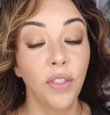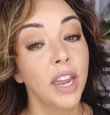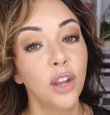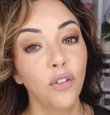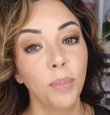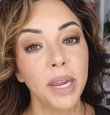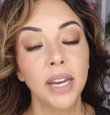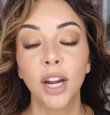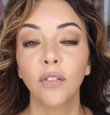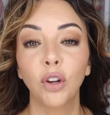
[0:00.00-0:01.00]
thank you for being
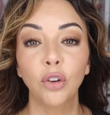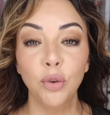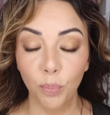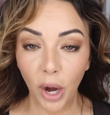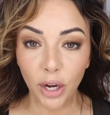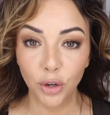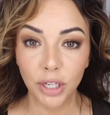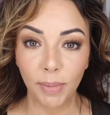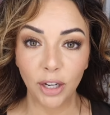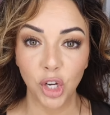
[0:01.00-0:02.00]
here. If you're brand new
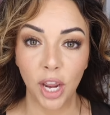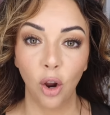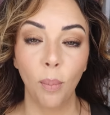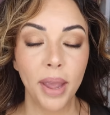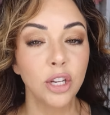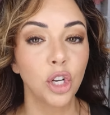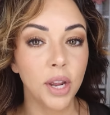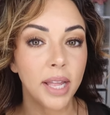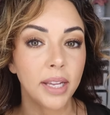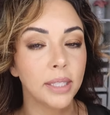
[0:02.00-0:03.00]
to my channel, make sure
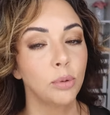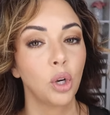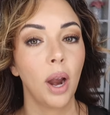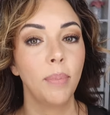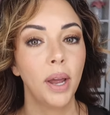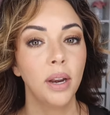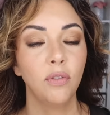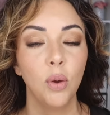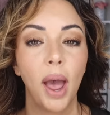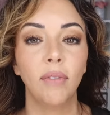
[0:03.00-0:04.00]
you hit that subscribe button.
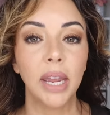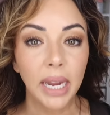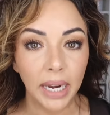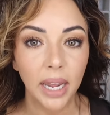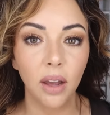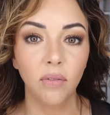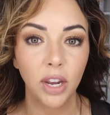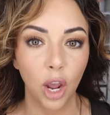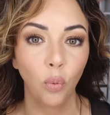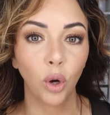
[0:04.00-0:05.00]
If you have any
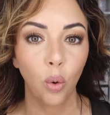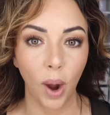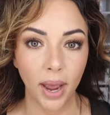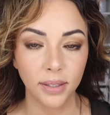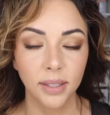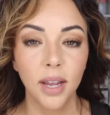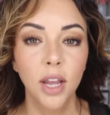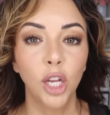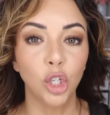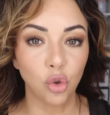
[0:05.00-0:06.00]
video requests,
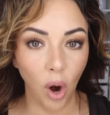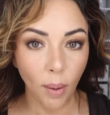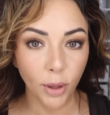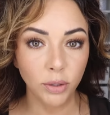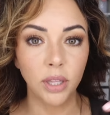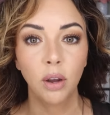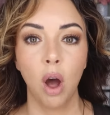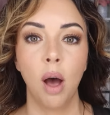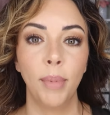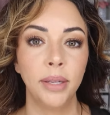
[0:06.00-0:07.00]
drop those in the
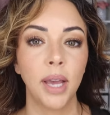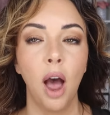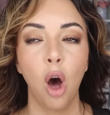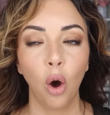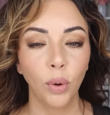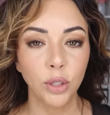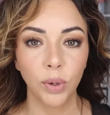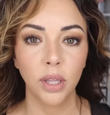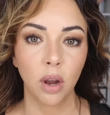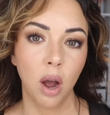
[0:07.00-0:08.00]
comments. I always
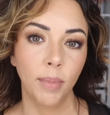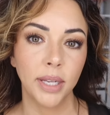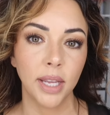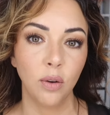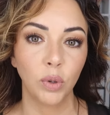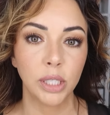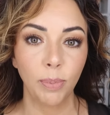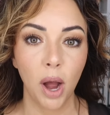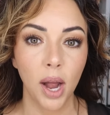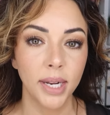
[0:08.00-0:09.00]
read the comments and
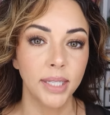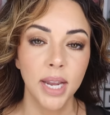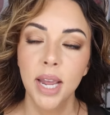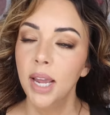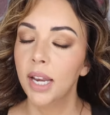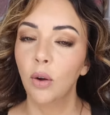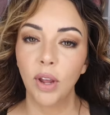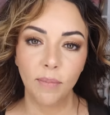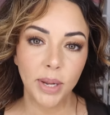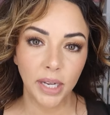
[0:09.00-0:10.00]
respond. Now
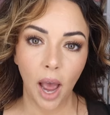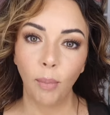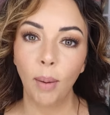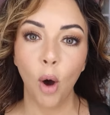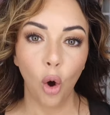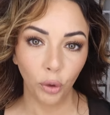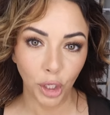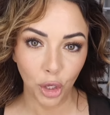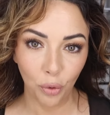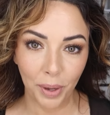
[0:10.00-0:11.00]
give me time. I'm only
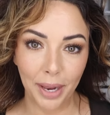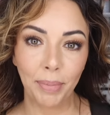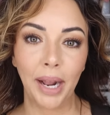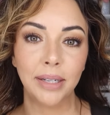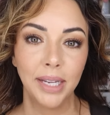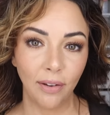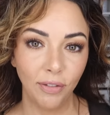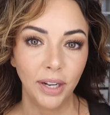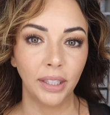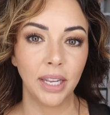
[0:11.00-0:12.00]
human, but I
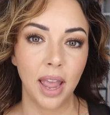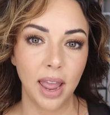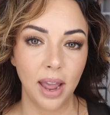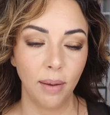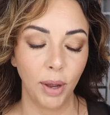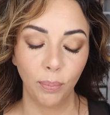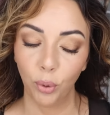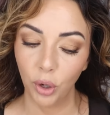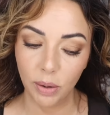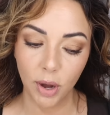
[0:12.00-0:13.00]
definitely am
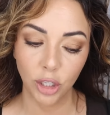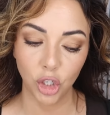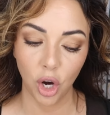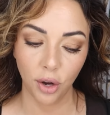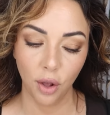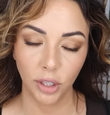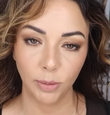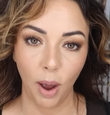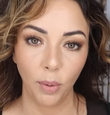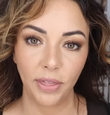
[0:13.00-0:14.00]
pretty much Johnny on the
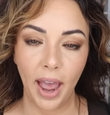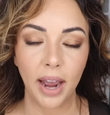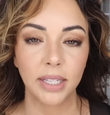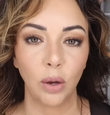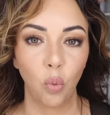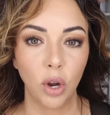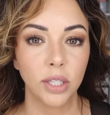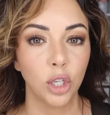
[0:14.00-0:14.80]
spot with that because I want